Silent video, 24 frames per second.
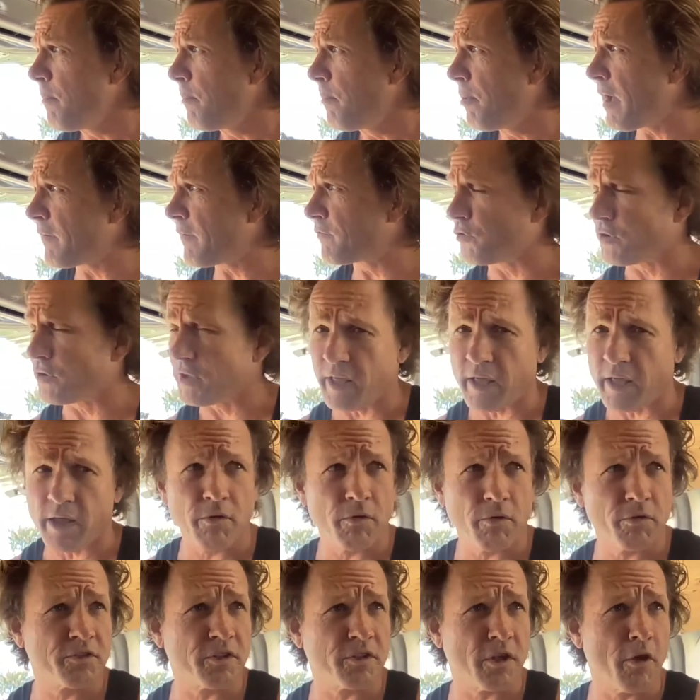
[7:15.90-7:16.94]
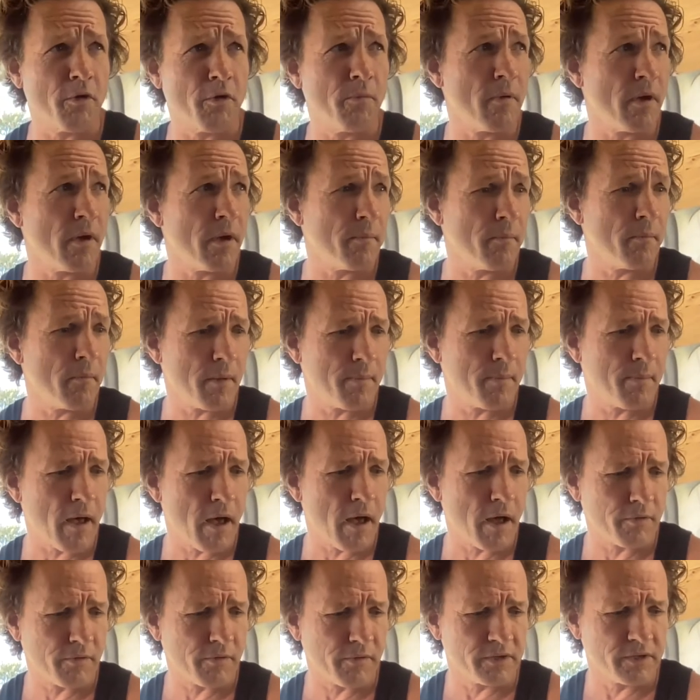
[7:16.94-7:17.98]
But after a year or so, my, my
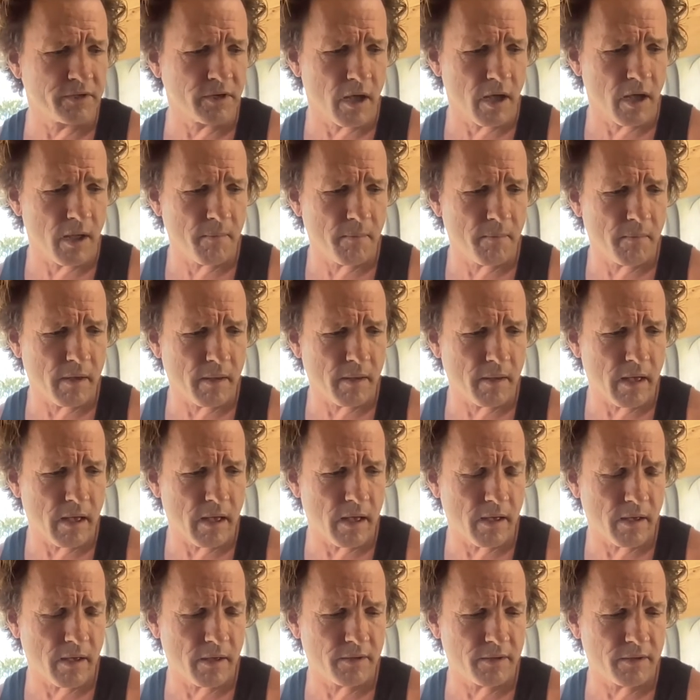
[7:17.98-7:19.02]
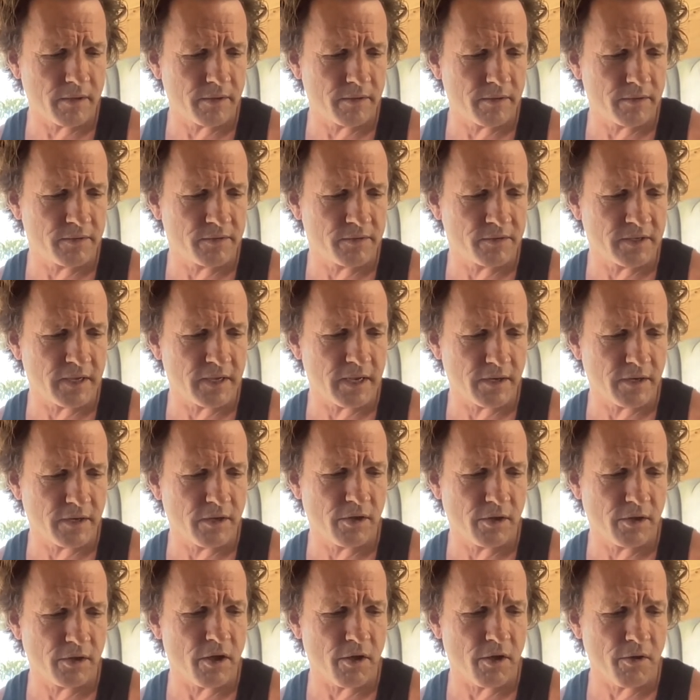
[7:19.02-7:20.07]
partner at the time uh, said,
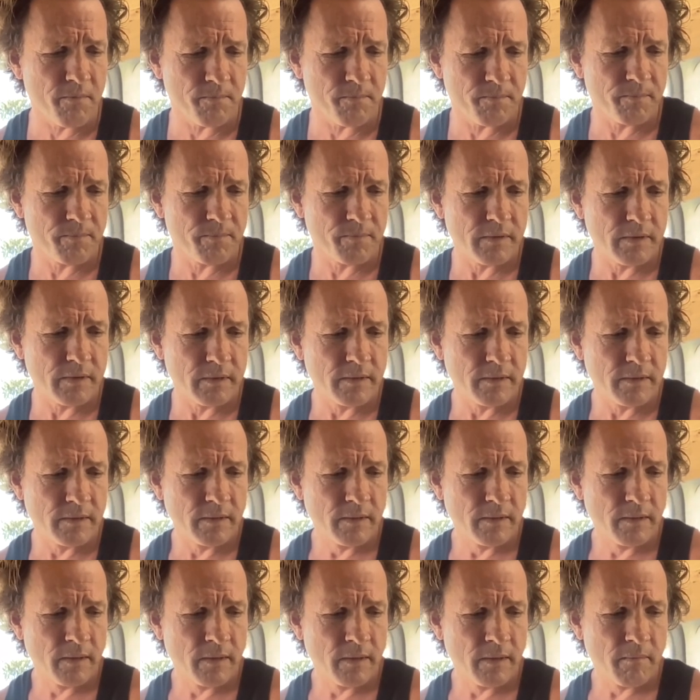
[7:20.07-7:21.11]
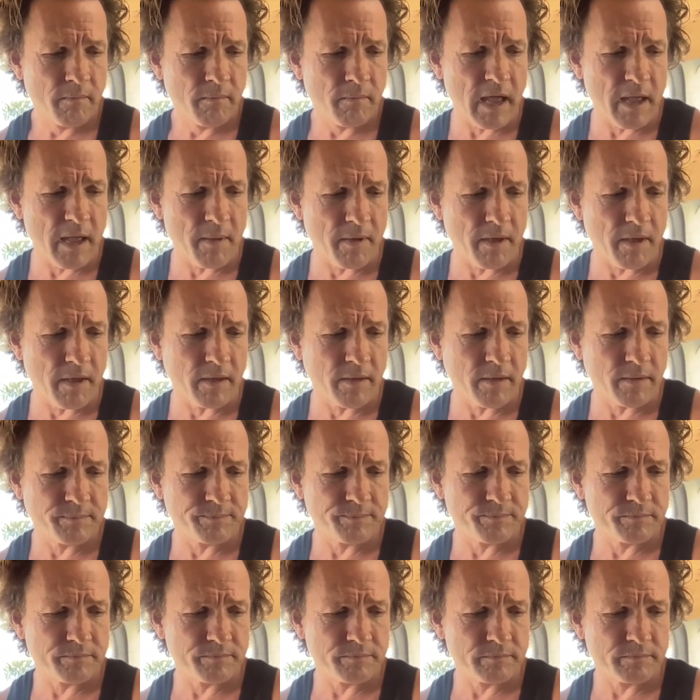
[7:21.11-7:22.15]
you know, maybe
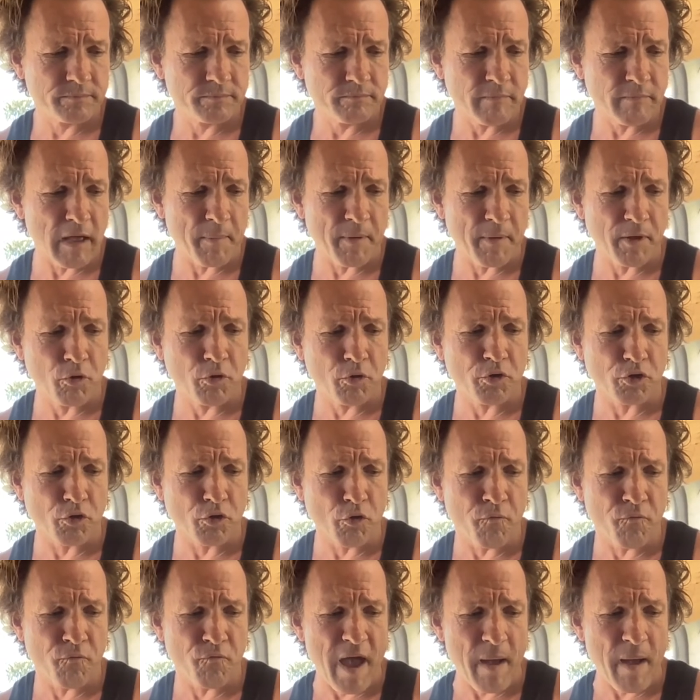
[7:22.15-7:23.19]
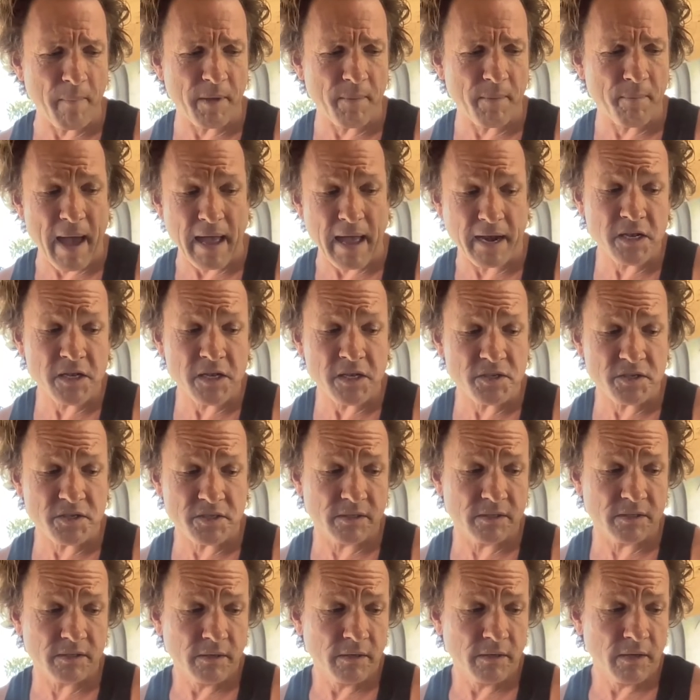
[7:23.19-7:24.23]
maybe look at your family package.
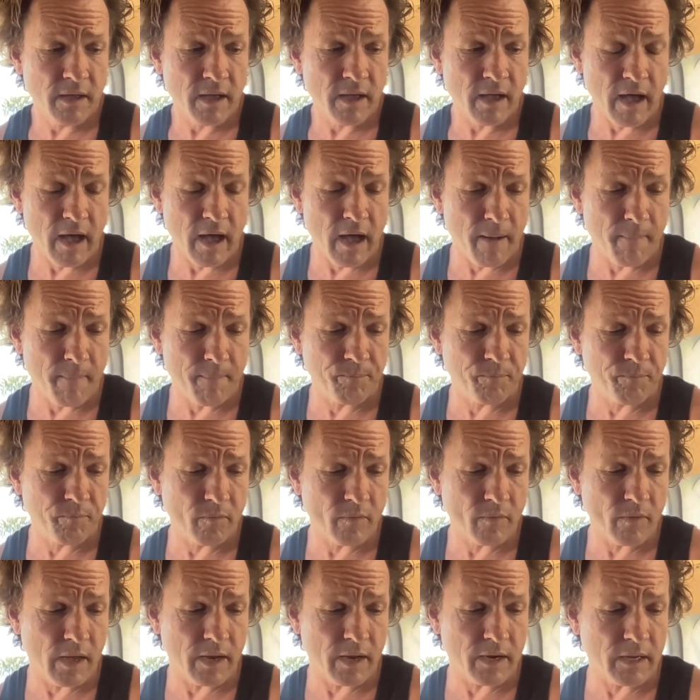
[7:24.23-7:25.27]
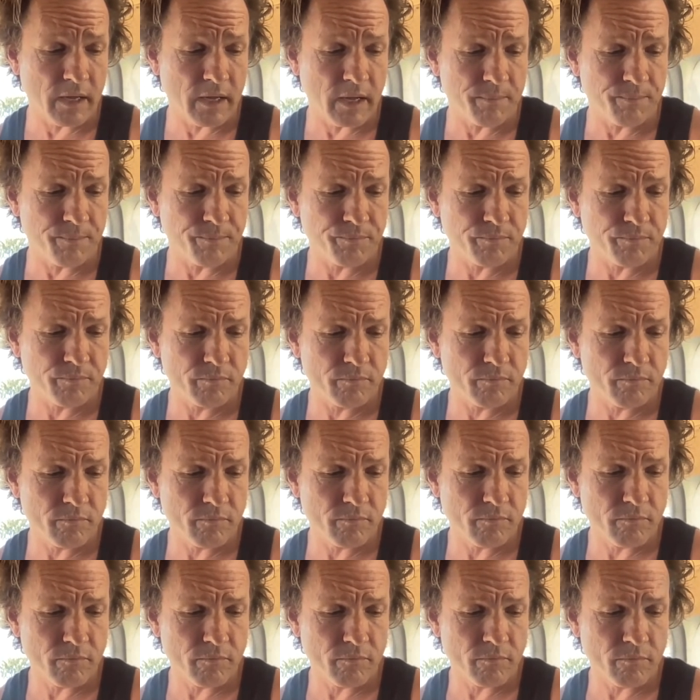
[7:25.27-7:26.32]
Um, and um,
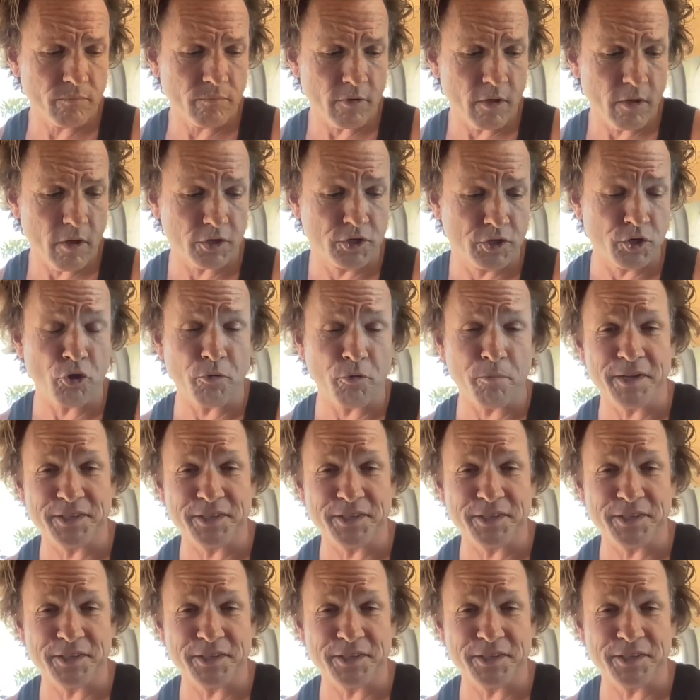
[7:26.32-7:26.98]
I took